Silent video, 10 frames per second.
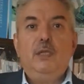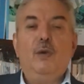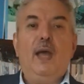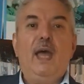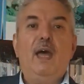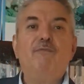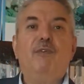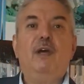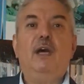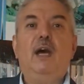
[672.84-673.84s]
You have
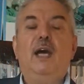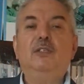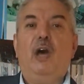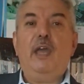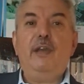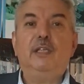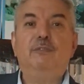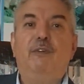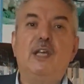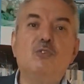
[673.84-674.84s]
a direct
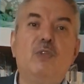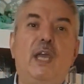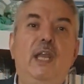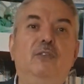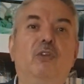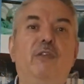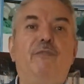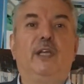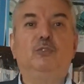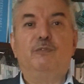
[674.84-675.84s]
vasodilator
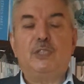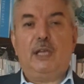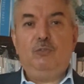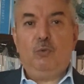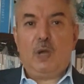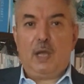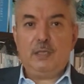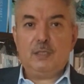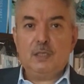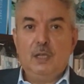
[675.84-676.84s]
effect of
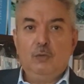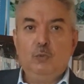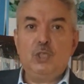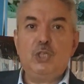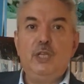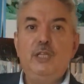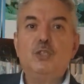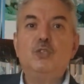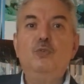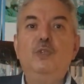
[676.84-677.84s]
cytokines, which
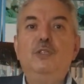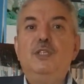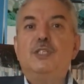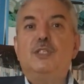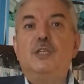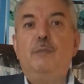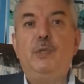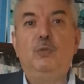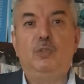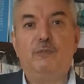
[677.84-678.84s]
leads to the
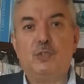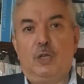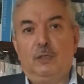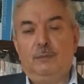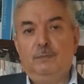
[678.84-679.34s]
distributive shock.